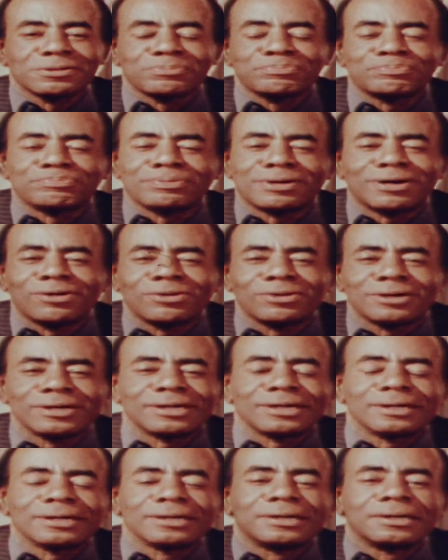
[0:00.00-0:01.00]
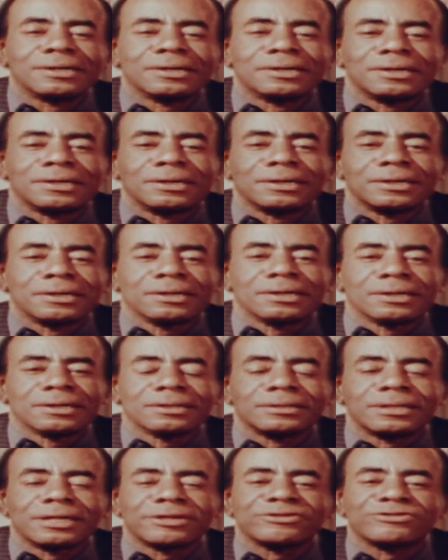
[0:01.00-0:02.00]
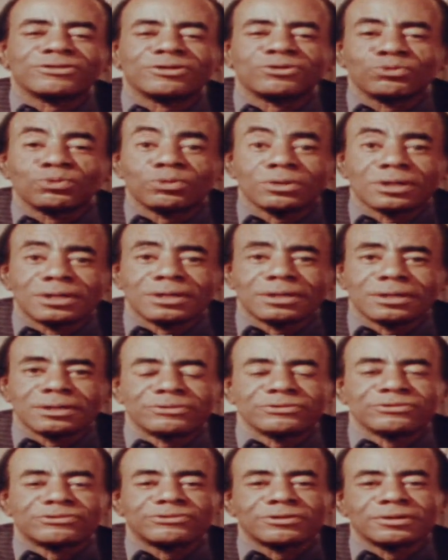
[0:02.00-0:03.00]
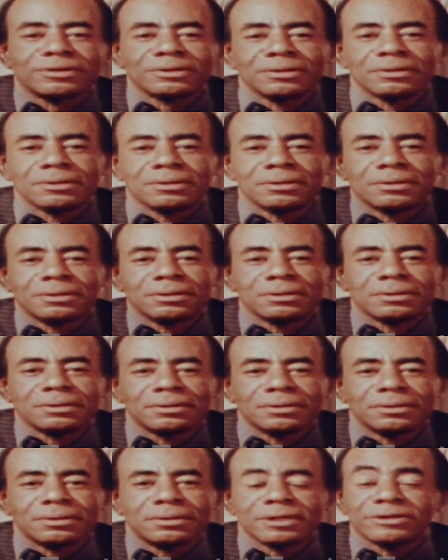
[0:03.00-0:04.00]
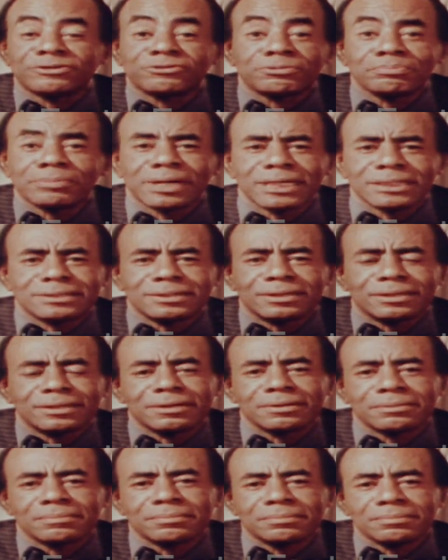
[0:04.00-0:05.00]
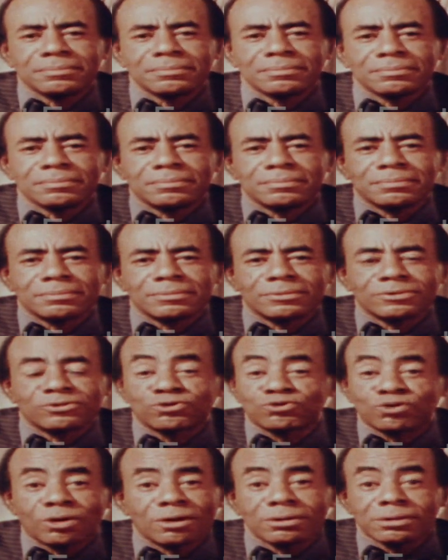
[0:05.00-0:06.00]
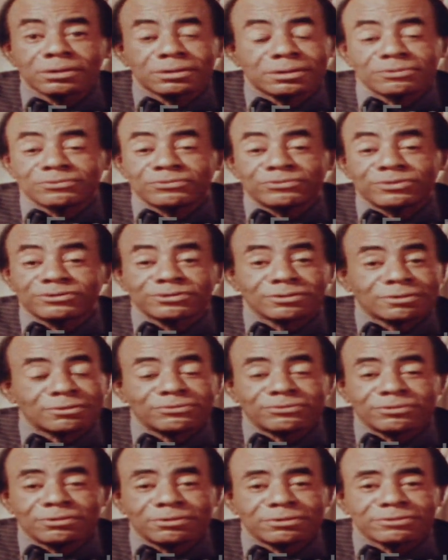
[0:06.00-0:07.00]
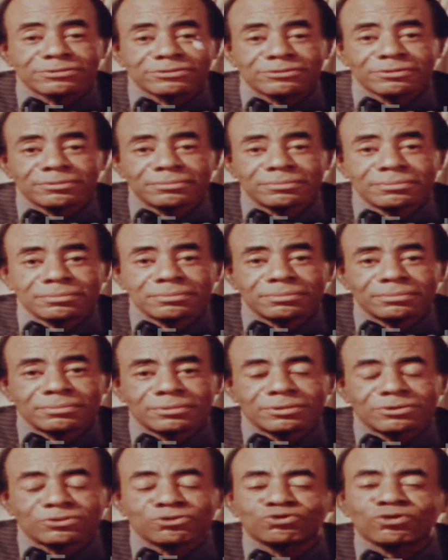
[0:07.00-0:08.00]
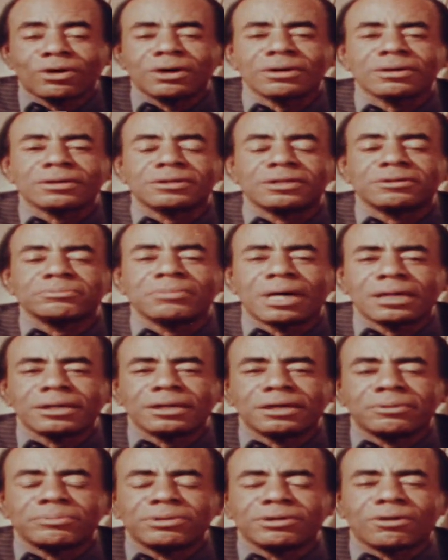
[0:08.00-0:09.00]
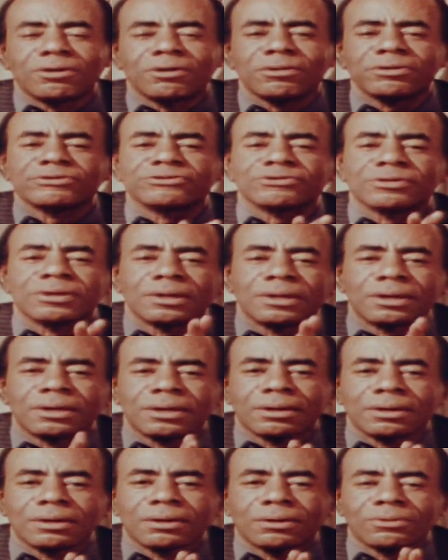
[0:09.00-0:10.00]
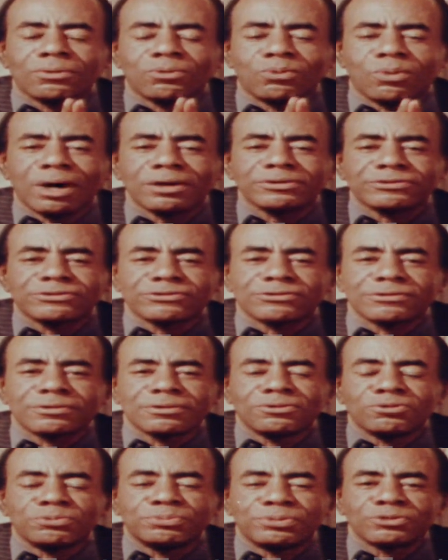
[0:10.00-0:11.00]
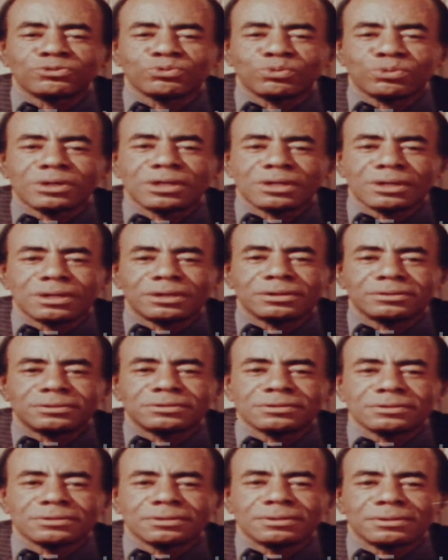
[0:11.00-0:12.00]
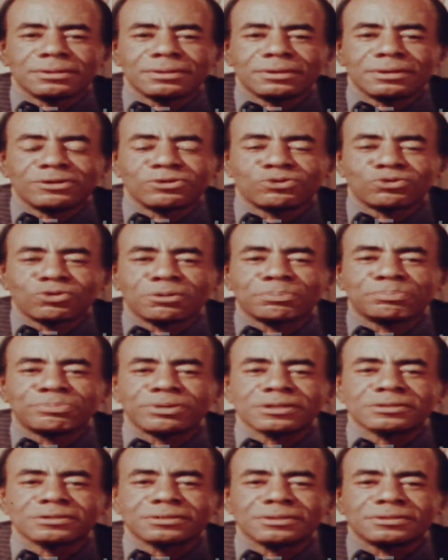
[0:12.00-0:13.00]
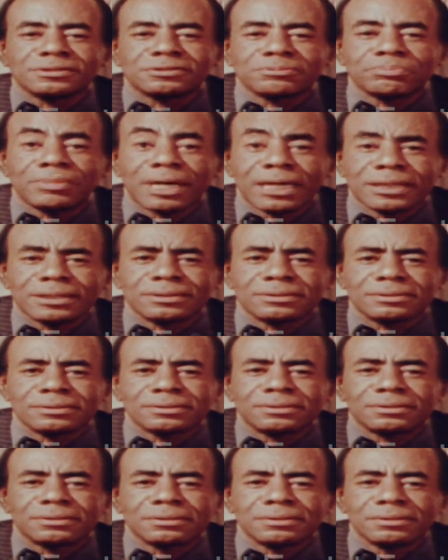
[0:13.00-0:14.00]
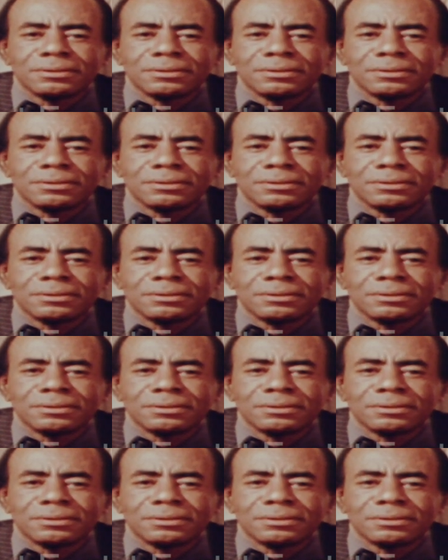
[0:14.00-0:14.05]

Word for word: the power that is in words. It's mighty, stronger than physical force, stronger than money, because once you put words into a person's mind,